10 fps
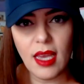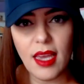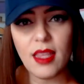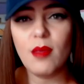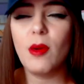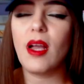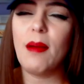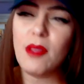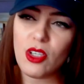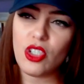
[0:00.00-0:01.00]
in the book.
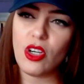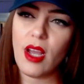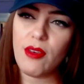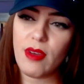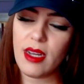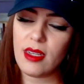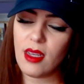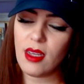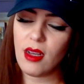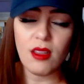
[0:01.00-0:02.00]
I'm not sure, I read it
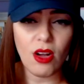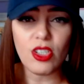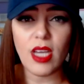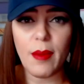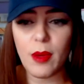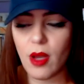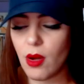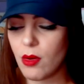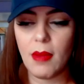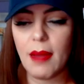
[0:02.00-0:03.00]
a long time
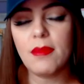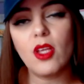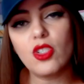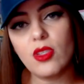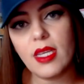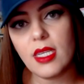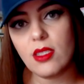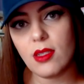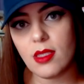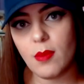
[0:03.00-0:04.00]
ago. I'm not sure that he
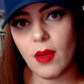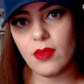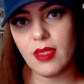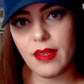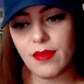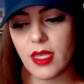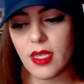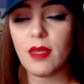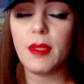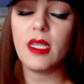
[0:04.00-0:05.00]
talks about
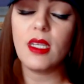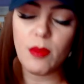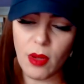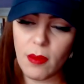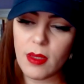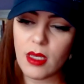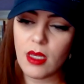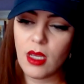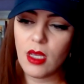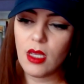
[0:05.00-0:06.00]
Netflix. I mean, he probably
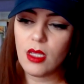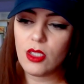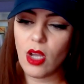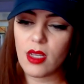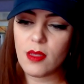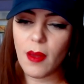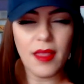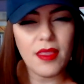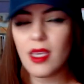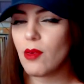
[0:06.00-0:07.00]
talks about, I
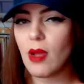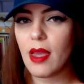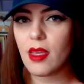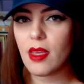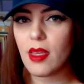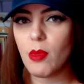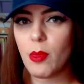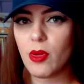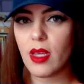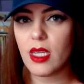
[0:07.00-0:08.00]
think I
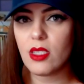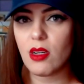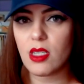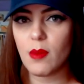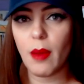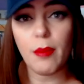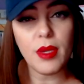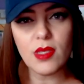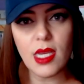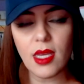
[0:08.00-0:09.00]
remember that he talks about
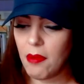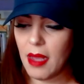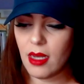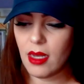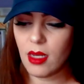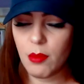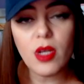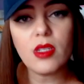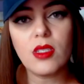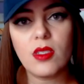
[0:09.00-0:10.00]
music and
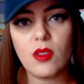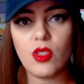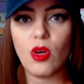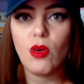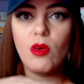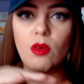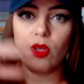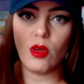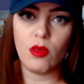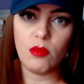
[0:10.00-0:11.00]
books. So, you
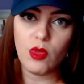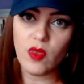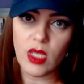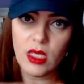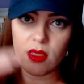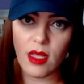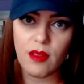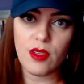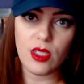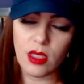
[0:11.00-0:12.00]
know, movies,
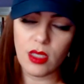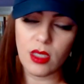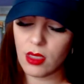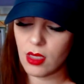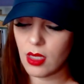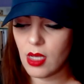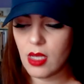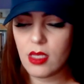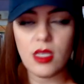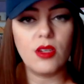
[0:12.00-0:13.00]
television, and
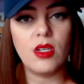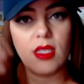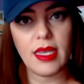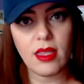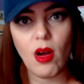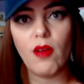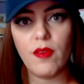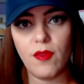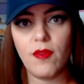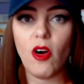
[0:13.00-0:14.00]
series, like they all
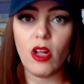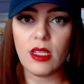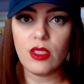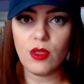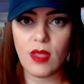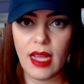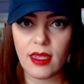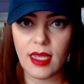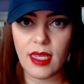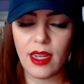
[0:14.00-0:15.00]
fall into that
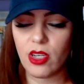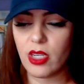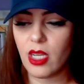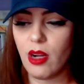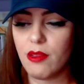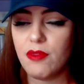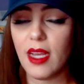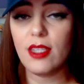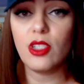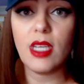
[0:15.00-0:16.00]
category of
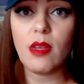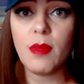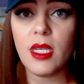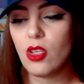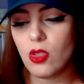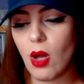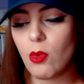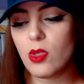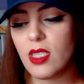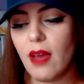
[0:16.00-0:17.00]
entertainment. So I
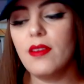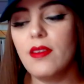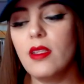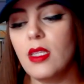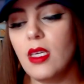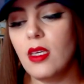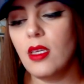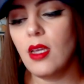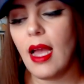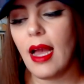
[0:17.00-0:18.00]
would
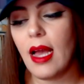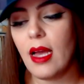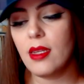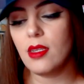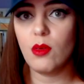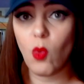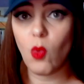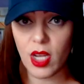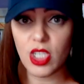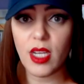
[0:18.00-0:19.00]
definitely add
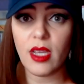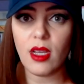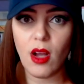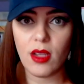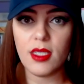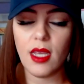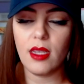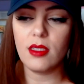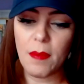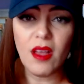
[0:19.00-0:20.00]
watching
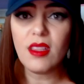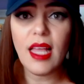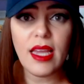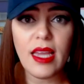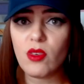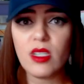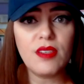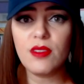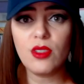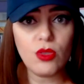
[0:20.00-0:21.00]
content online, or
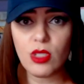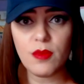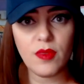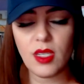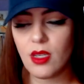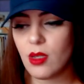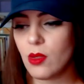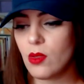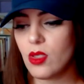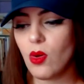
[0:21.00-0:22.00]
even YouTube
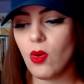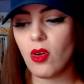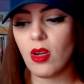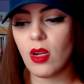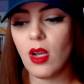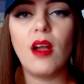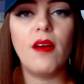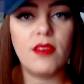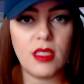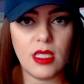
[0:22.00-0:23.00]
videos, or
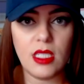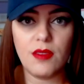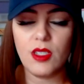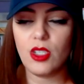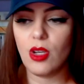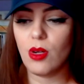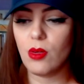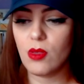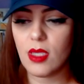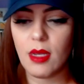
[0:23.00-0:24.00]
obviously TV
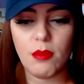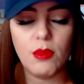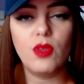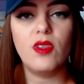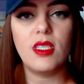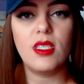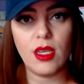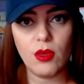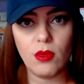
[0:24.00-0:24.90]
shows and movies that you